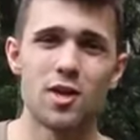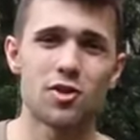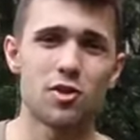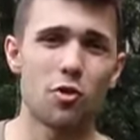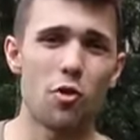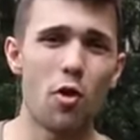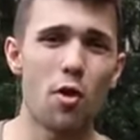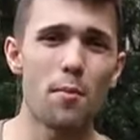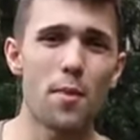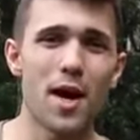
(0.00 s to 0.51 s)
So
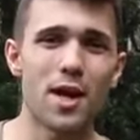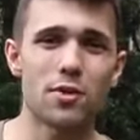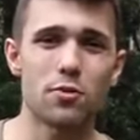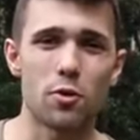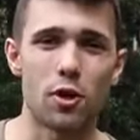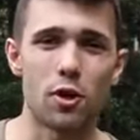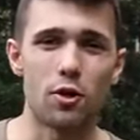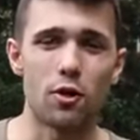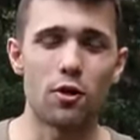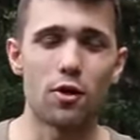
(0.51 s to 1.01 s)
going back to
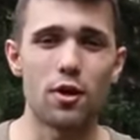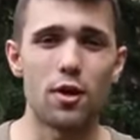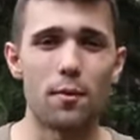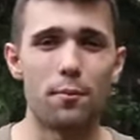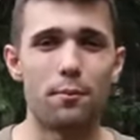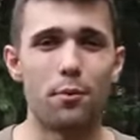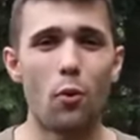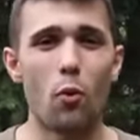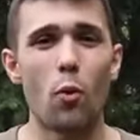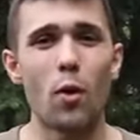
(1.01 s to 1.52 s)
our earlier
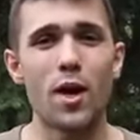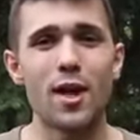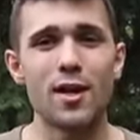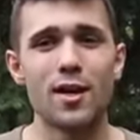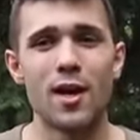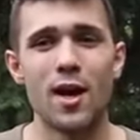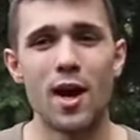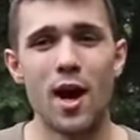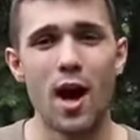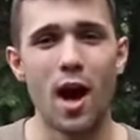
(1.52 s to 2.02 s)
point,
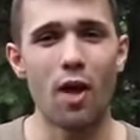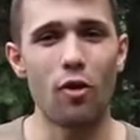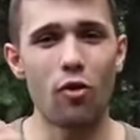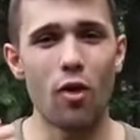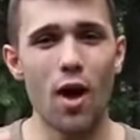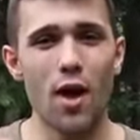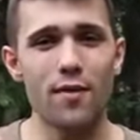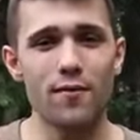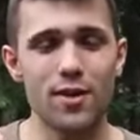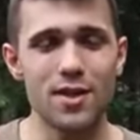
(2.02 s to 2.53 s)
a
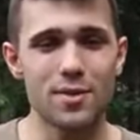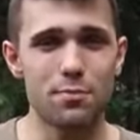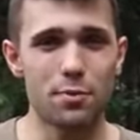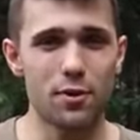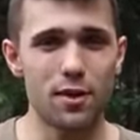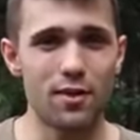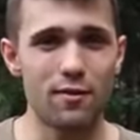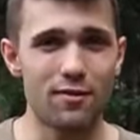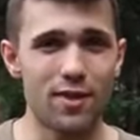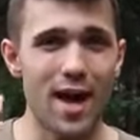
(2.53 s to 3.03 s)
lot of it is
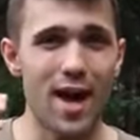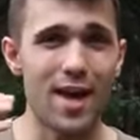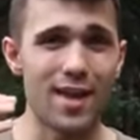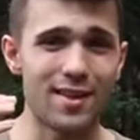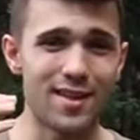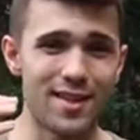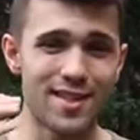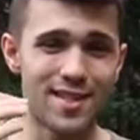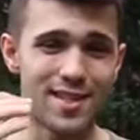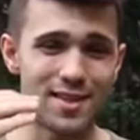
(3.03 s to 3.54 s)
believed
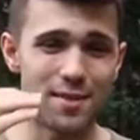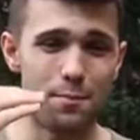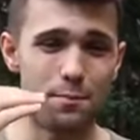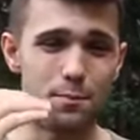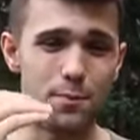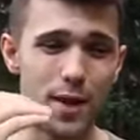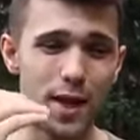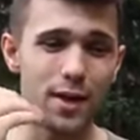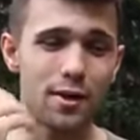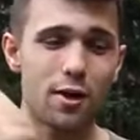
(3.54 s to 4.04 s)
that this is a
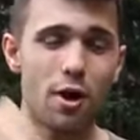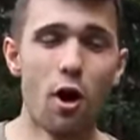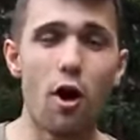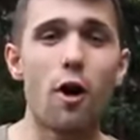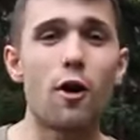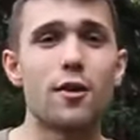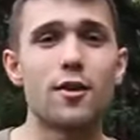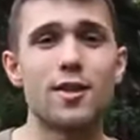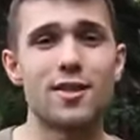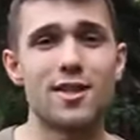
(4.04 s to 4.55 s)
big
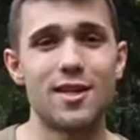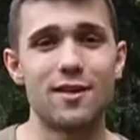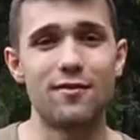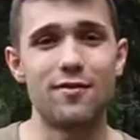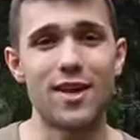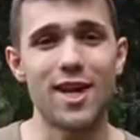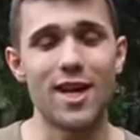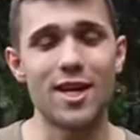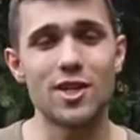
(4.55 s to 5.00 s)
cognitive